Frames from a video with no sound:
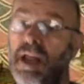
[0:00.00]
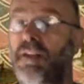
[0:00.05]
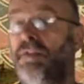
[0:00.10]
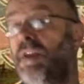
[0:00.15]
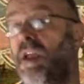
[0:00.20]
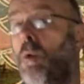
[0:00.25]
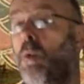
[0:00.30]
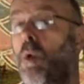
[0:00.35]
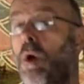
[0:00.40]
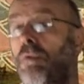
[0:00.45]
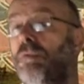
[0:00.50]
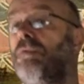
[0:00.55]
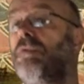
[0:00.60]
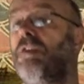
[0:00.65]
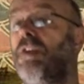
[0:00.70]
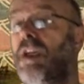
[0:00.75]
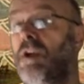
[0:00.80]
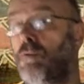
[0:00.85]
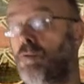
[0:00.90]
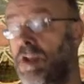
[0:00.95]
and they want
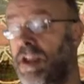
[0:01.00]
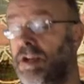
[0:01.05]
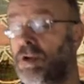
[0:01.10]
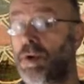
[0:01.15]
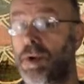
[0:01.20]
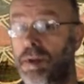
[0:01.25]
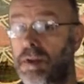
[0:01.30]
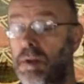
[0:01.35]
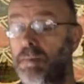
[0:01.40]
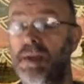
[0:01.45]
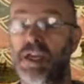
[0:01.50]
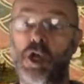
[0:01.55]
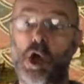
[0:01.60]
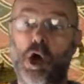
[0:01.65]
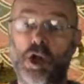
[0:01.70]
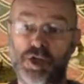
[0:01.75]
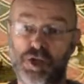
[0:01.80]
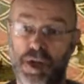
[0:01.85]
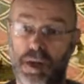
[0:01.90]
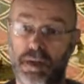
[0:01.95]
their readers to be
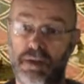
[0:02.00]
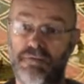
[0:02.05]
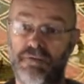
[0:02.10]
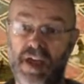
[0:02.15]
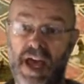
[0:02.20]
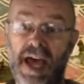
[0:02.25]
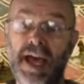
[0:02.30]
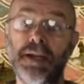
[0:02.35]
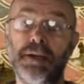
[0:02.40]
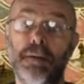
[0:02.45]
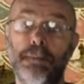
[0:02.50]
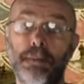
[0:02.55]
conscious of that.